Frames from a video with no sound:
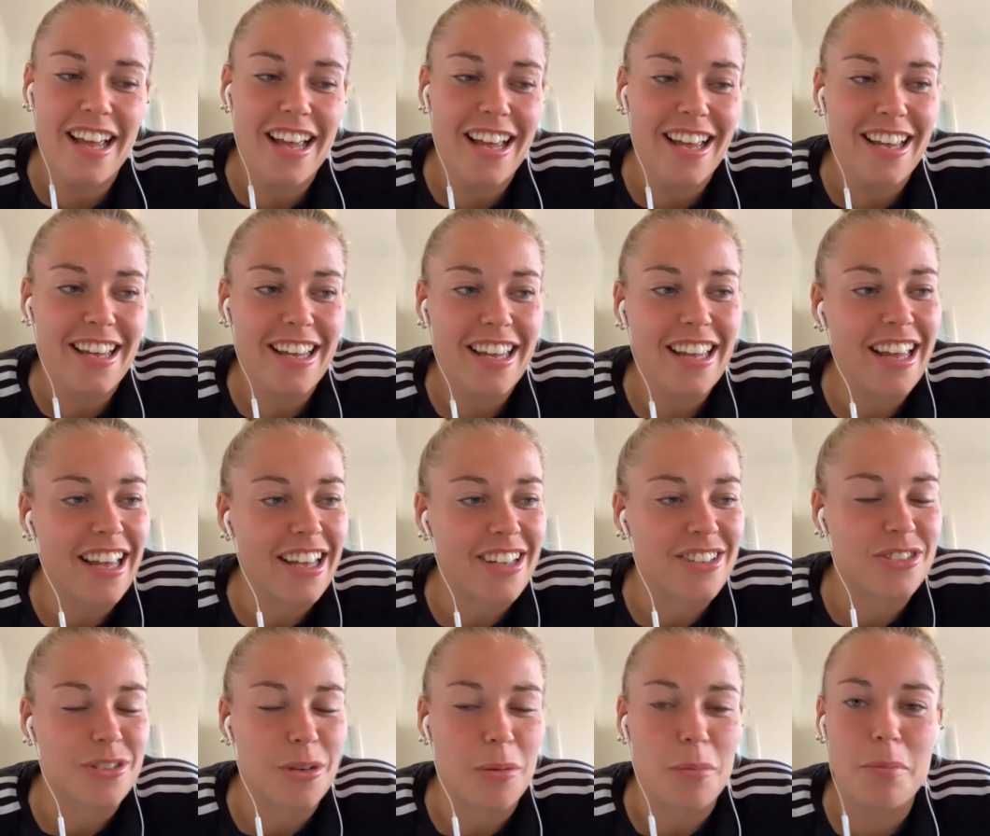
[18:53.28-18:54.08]
Yeah,
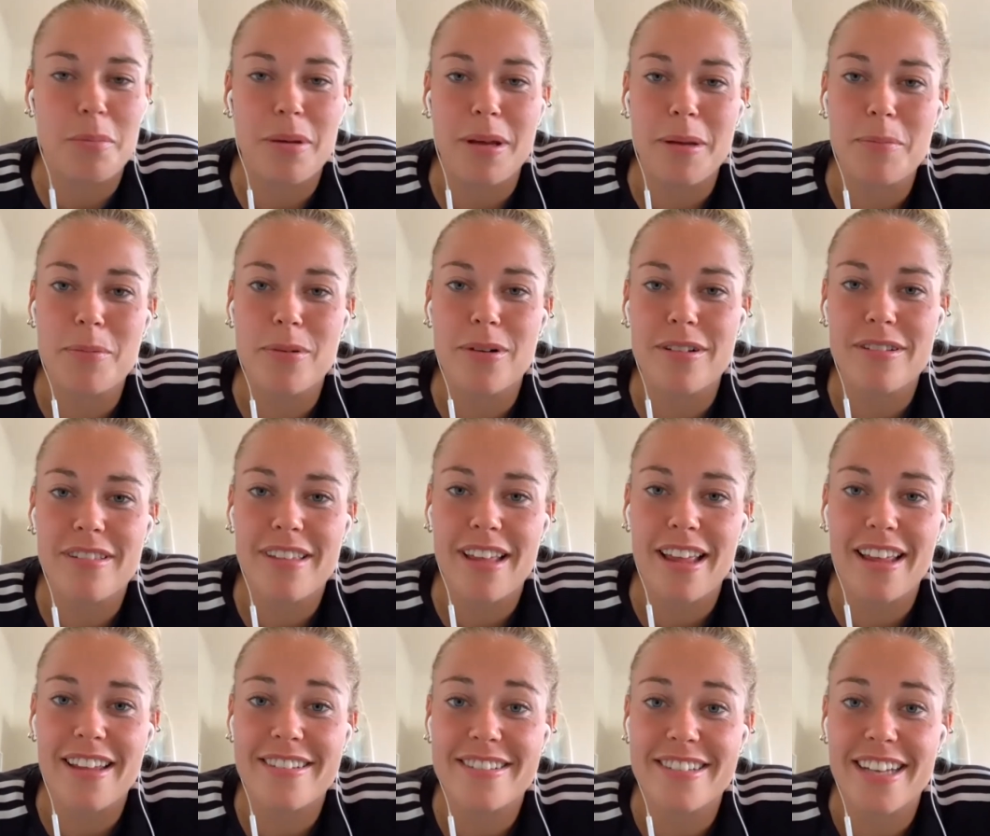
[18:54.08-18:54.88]
some people
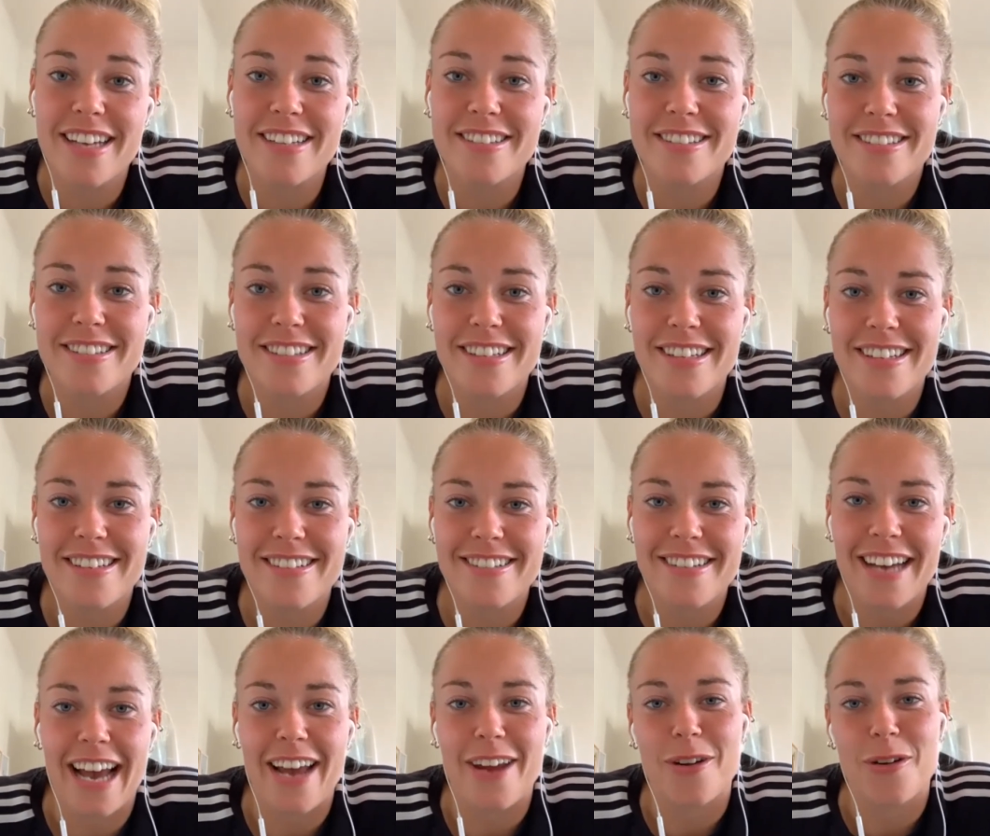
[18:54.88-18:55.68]
think that.
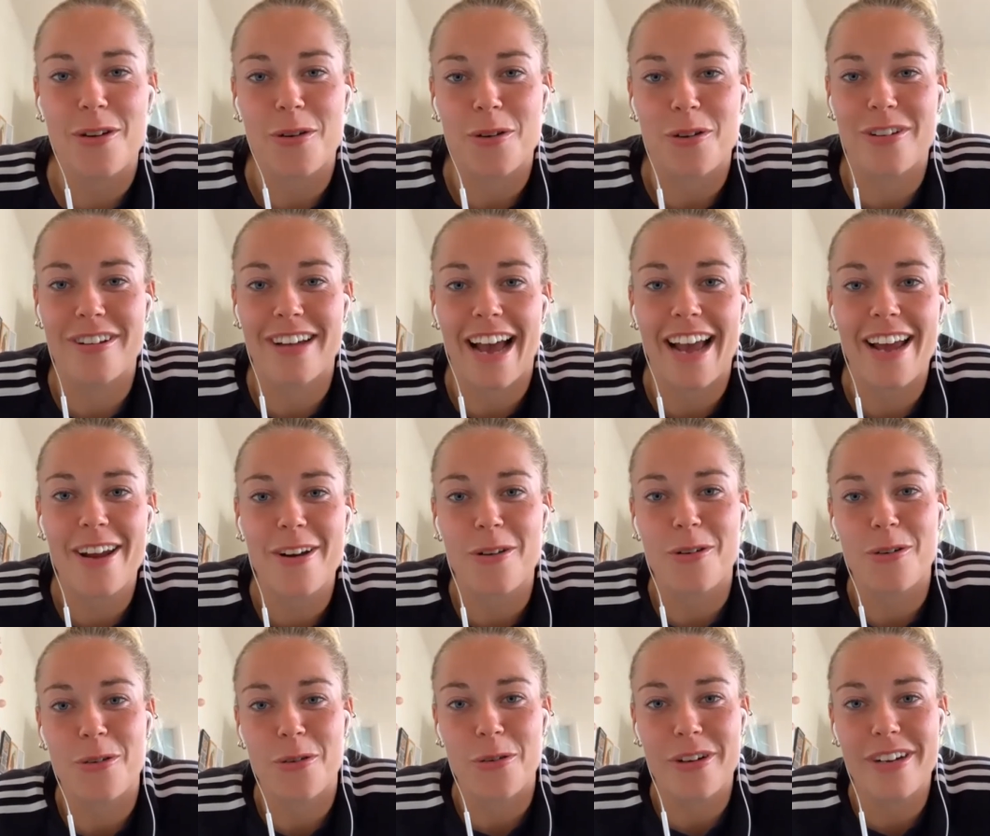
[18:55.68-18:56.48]
I
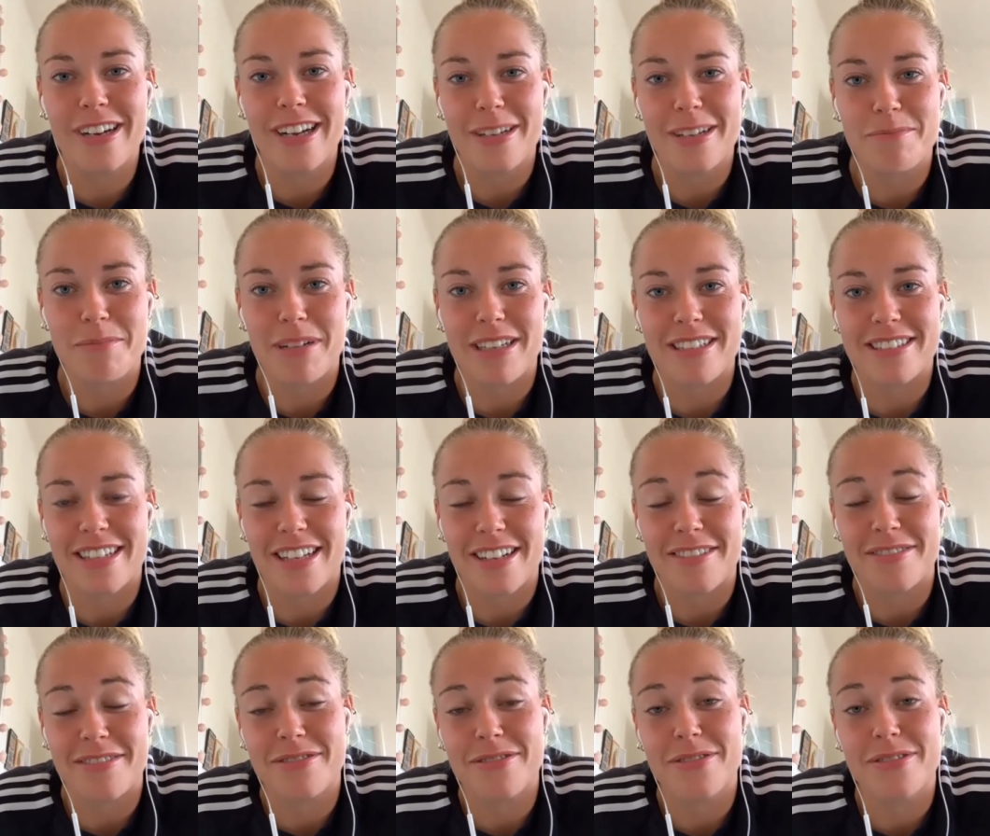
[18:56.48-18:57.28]
don't look at
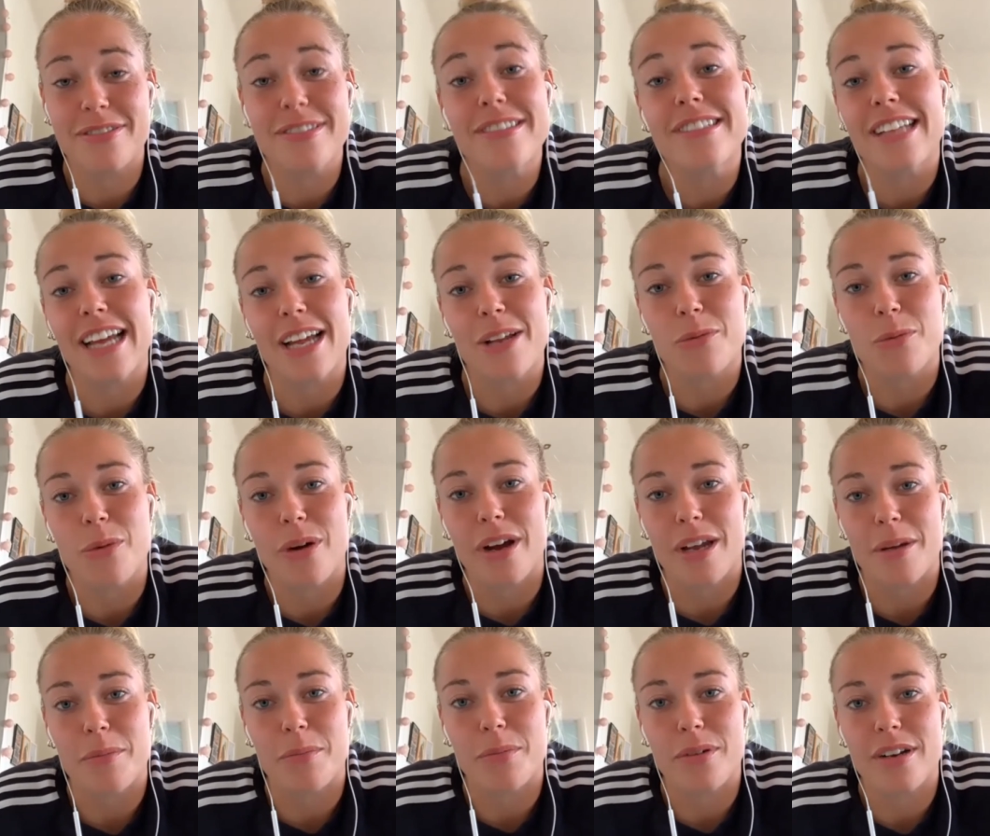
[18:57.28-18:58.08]
myself that
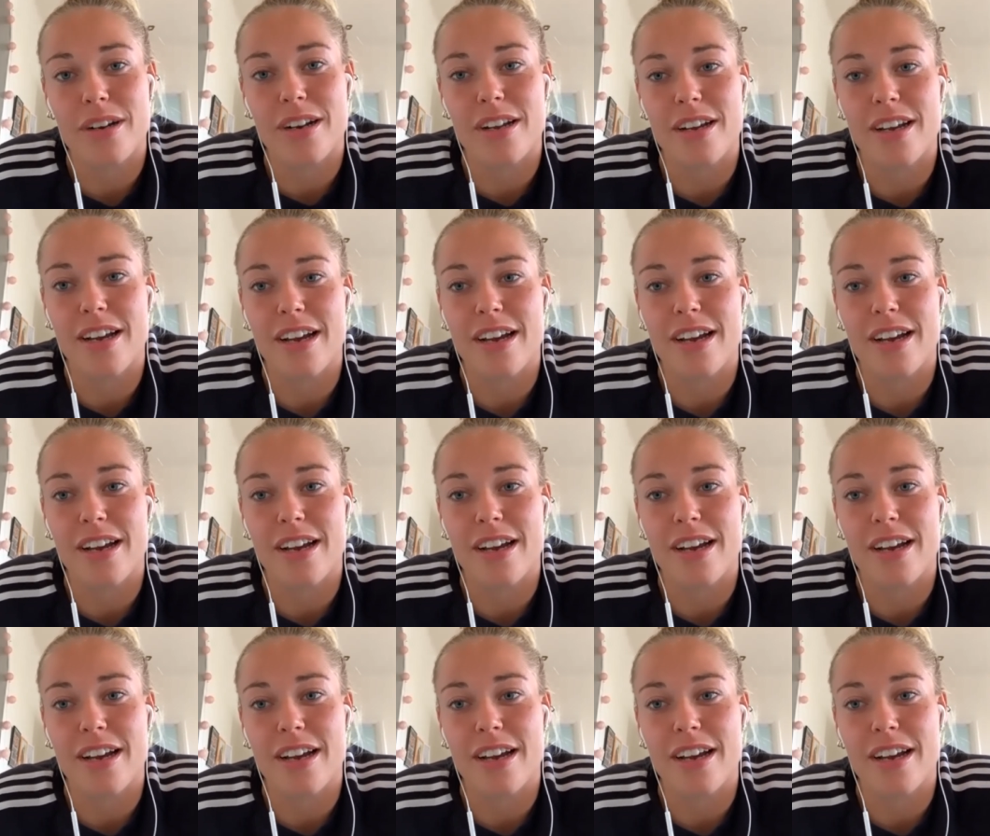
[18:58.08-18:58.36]
way, but